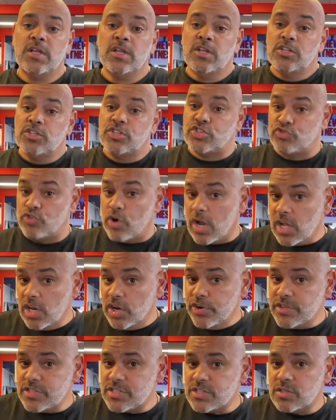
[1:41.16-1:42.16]

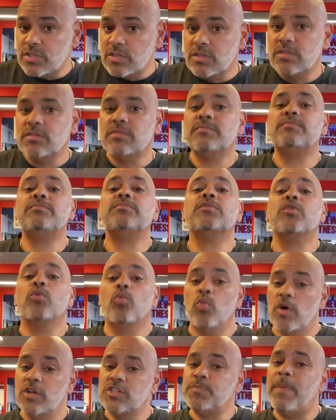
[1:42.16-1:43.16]
Strugglers,
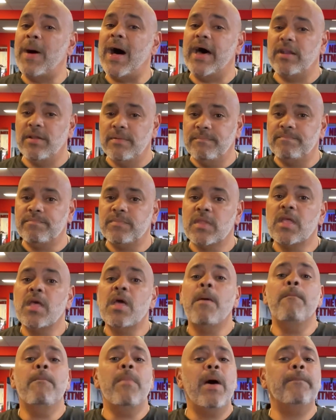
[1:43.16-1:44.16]
we'll spot them.
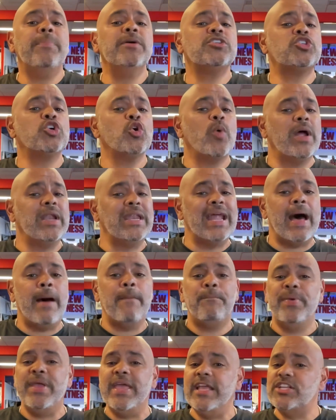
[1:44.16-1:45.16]
Members who are
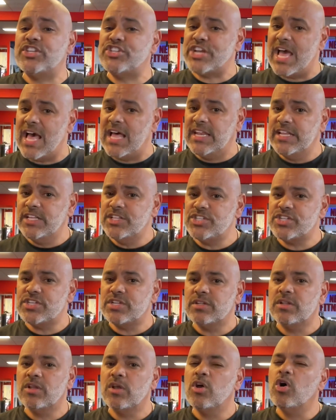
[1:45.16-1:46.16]
not being challenged,
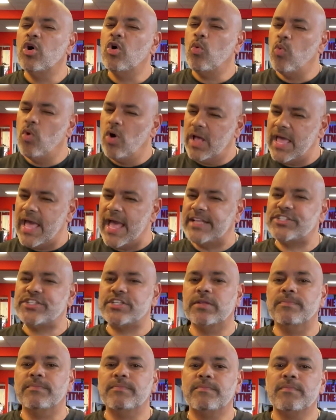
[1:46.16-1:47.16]
we'll catch
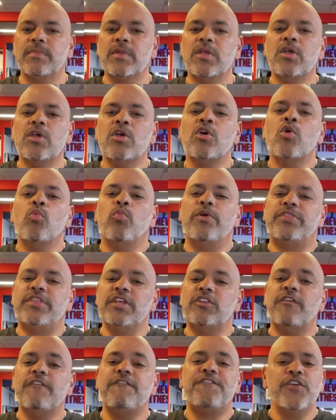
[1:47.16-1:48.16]
them. With
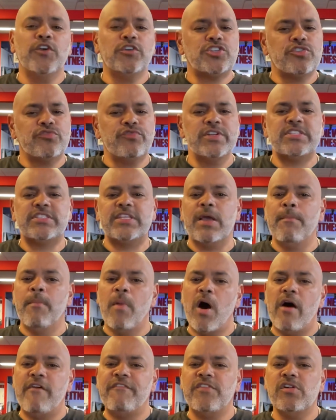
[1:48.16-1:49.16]
this futuristic
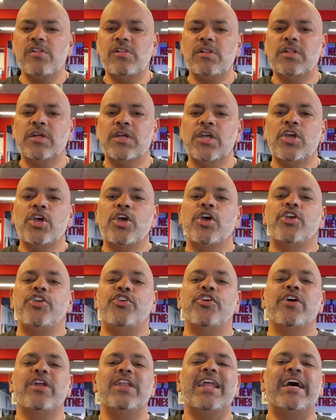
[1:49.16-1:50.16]
marvel,
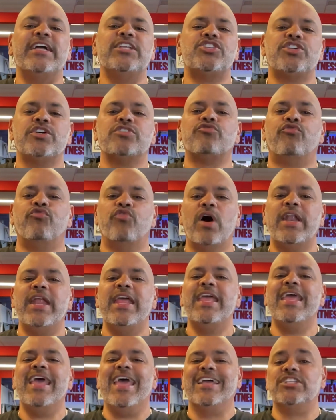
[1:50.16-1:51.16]
you're not just
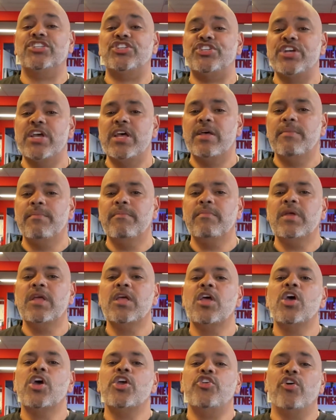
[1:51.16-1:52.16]
running a gym,
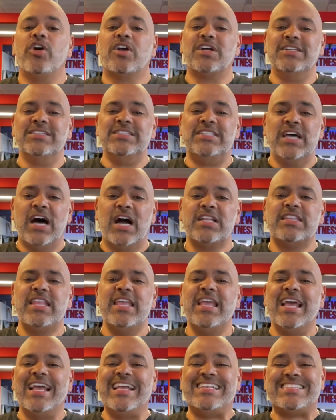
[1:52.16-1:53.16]
you're
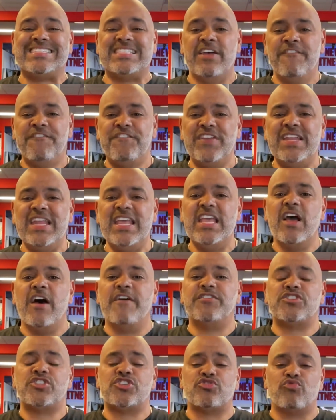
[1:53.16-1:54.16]
conducting a symphony
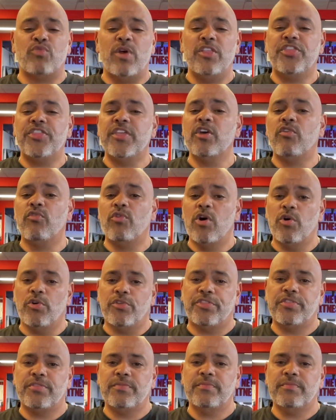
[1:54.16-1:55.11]
of strength and growth.